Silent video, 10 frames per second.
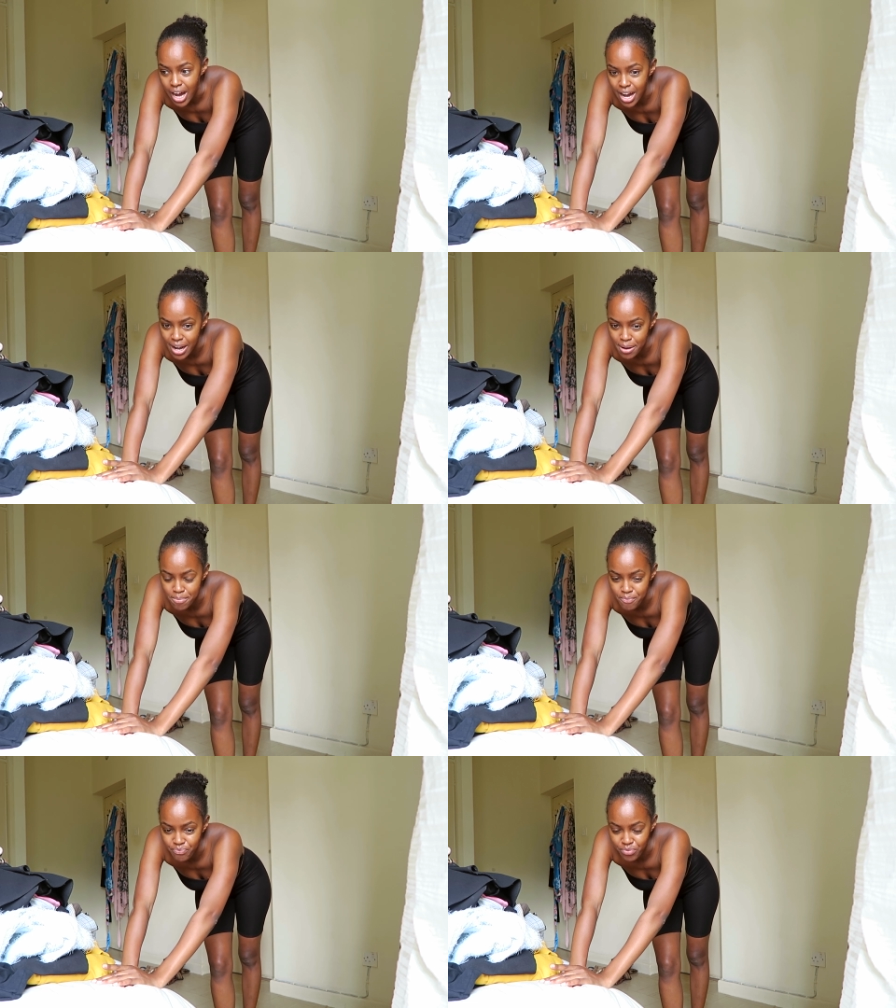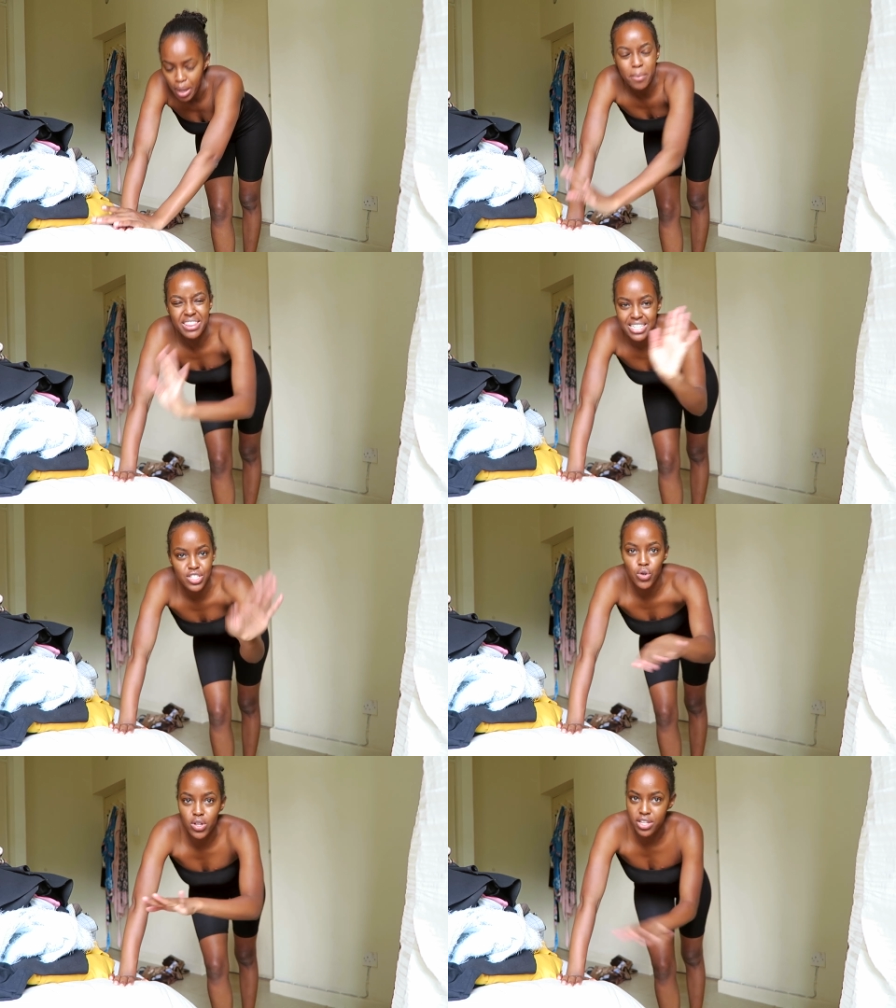That's
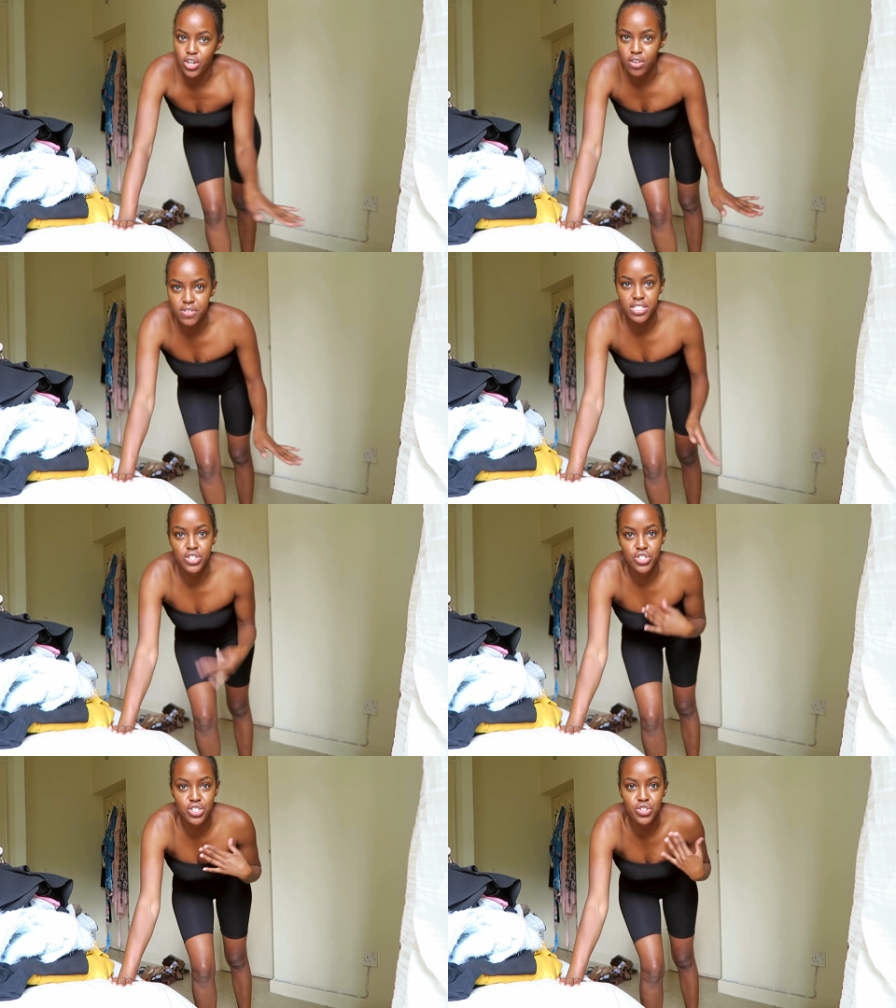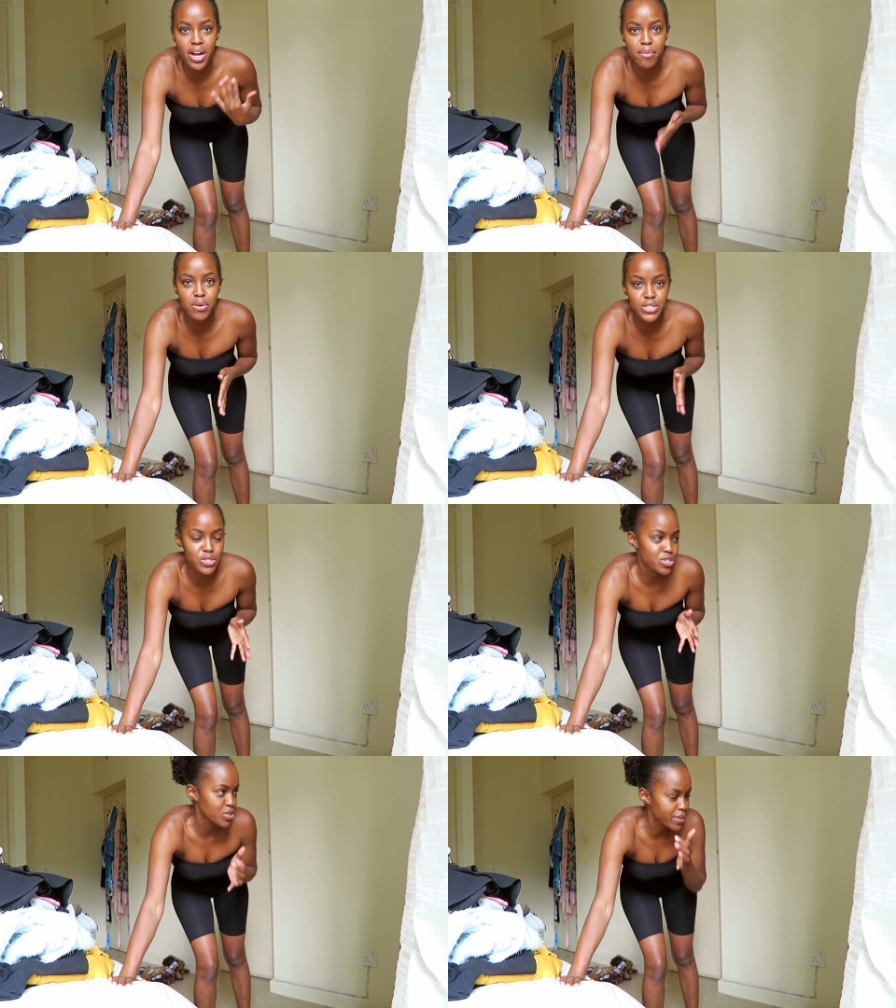a whole other conversation. So I am
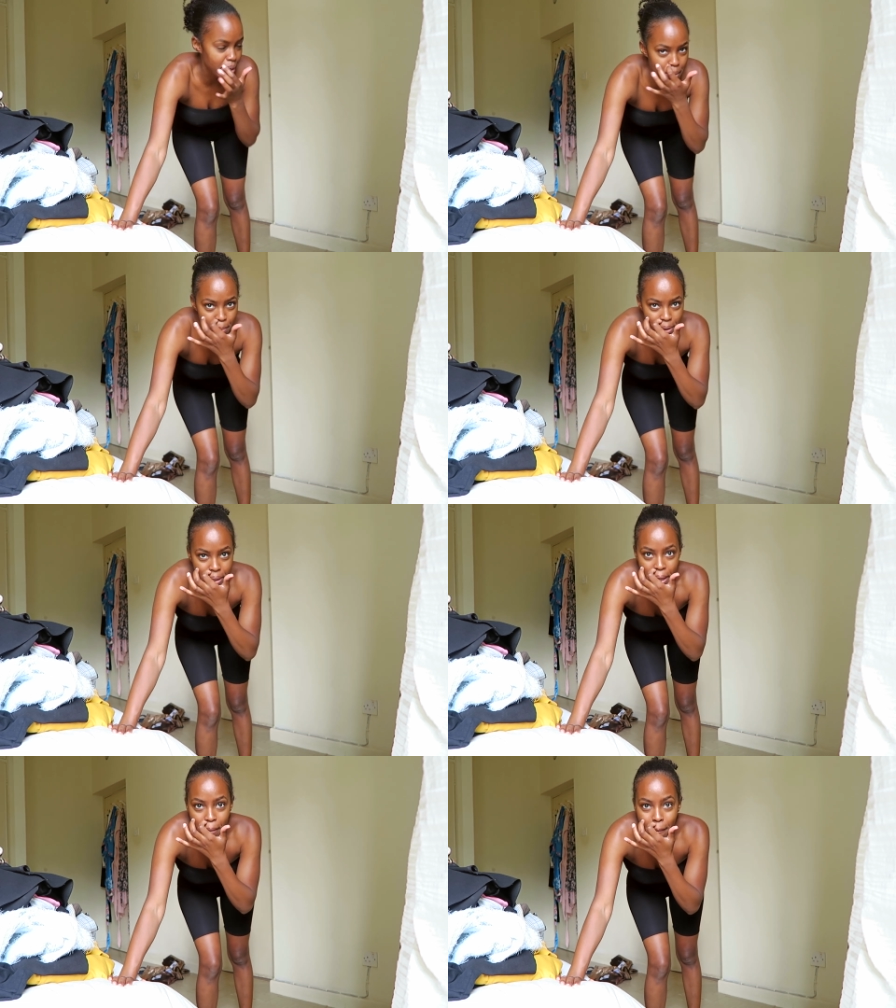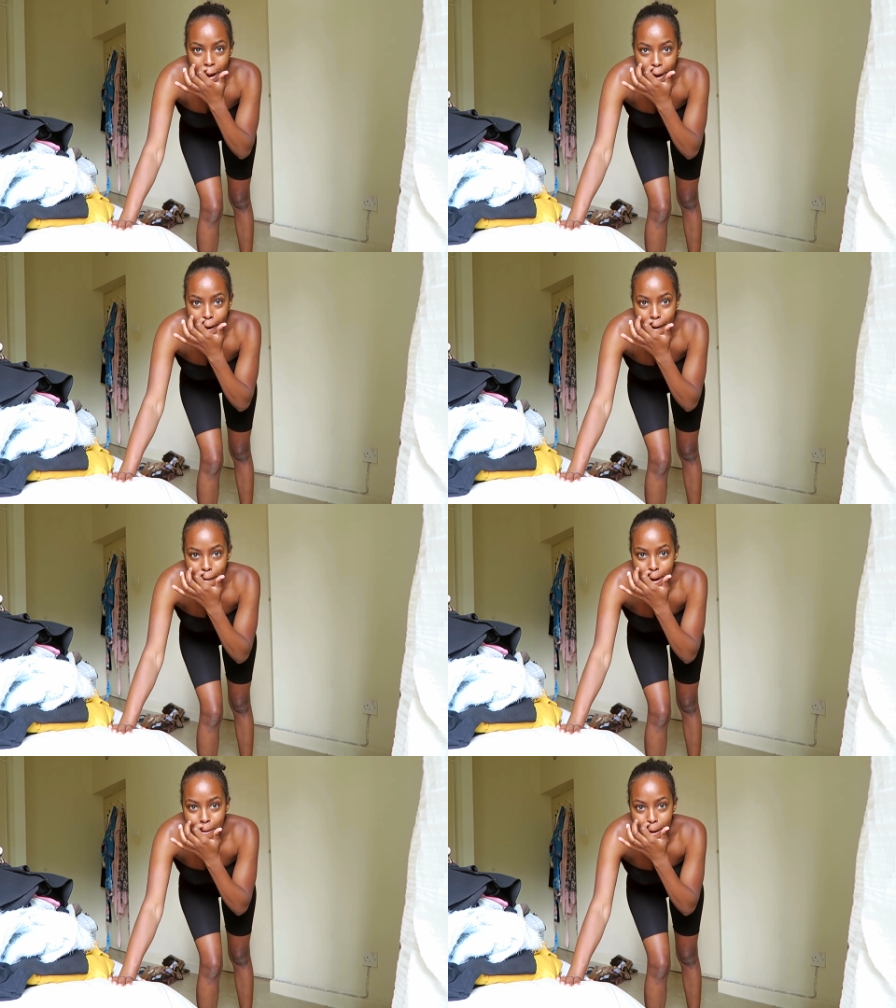also just looking at my body like,
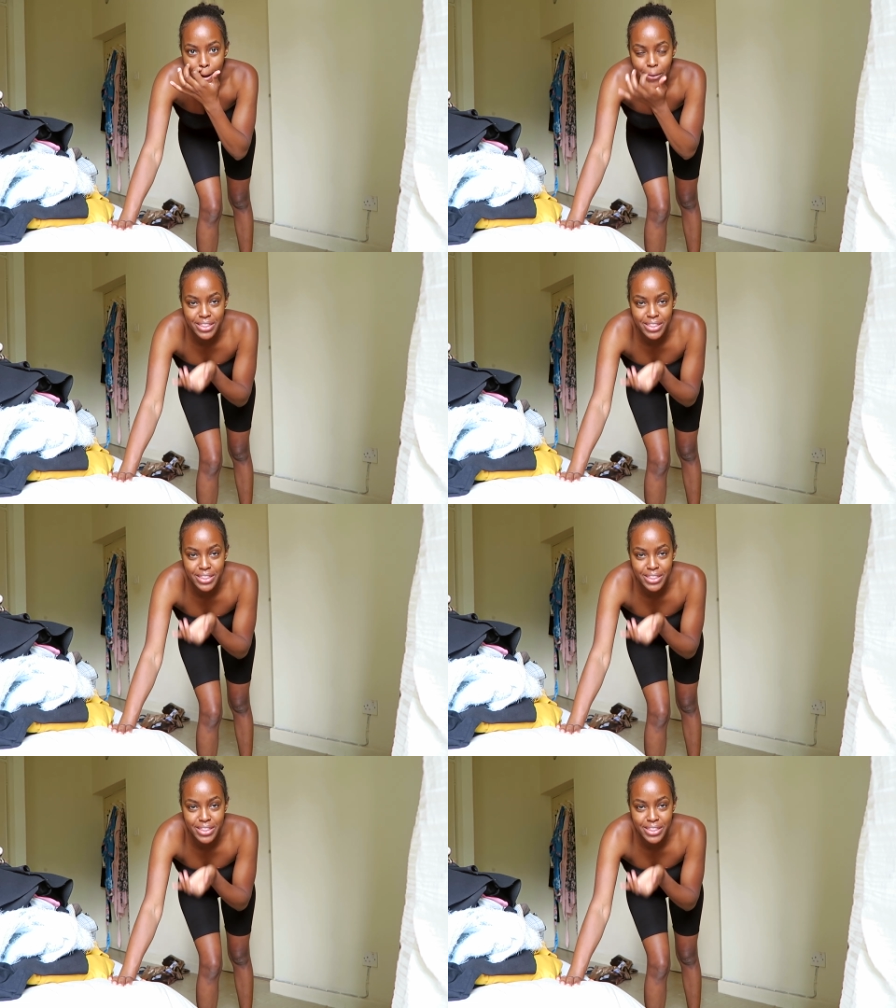wow, wow, wow.